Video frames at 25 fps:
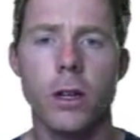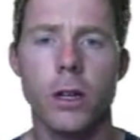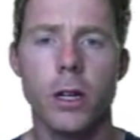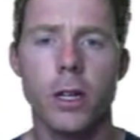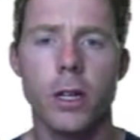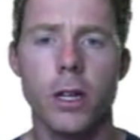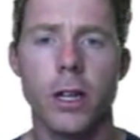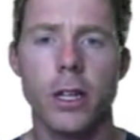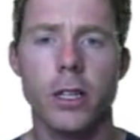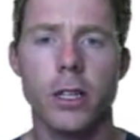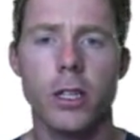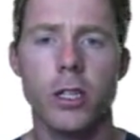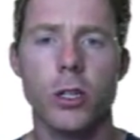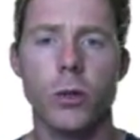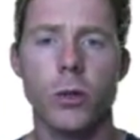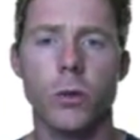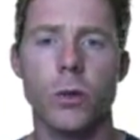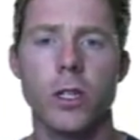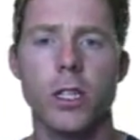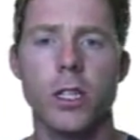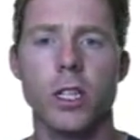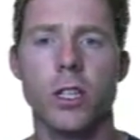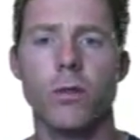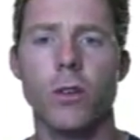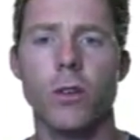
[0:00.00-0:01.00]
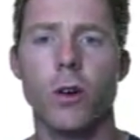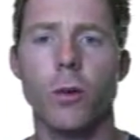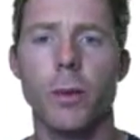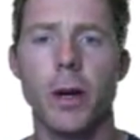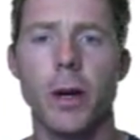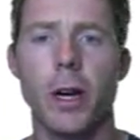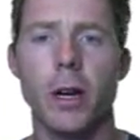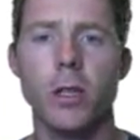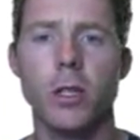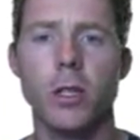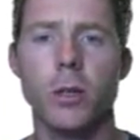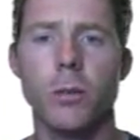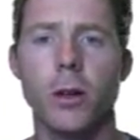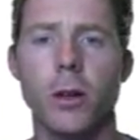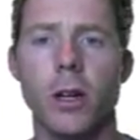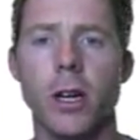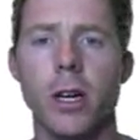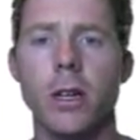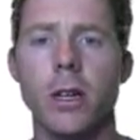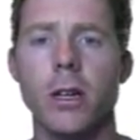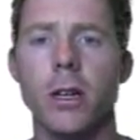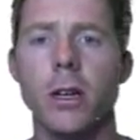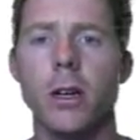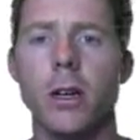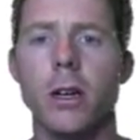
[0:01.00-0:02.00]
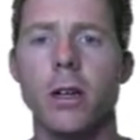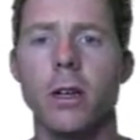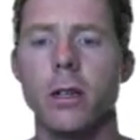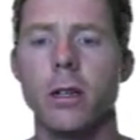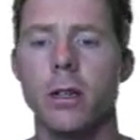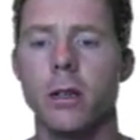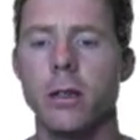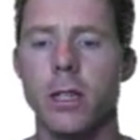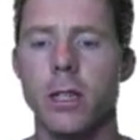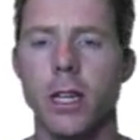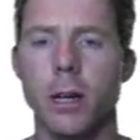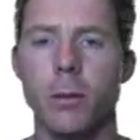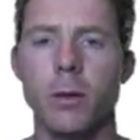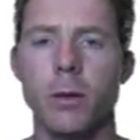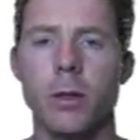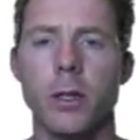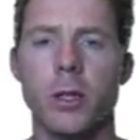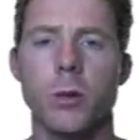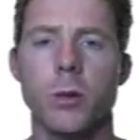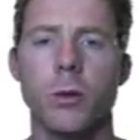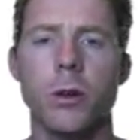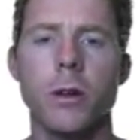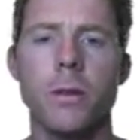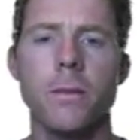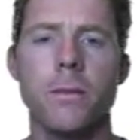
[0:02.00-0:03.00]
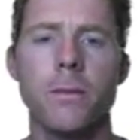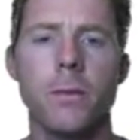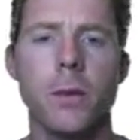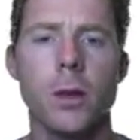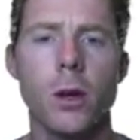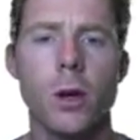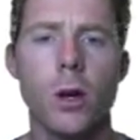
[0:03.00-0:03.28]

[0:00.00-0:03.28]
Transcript: connected to a 6-volt power supply, same as this one,